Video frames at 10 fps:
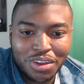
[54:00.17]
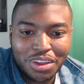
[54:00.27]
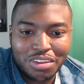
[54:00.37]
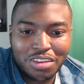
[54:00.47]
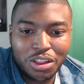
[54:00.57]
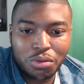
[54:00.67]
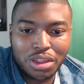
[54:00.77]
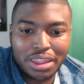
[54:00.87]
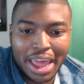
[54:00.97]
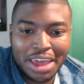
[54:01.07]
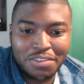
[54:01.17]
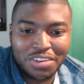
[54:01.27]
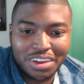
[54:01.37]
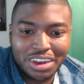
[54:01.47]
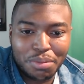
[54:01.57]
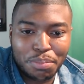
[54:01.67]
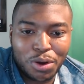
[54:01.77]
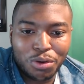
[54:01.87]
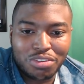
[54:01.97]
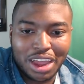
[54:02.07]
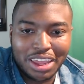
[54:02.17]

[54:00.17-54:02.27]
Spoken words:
Salute to David DeBose.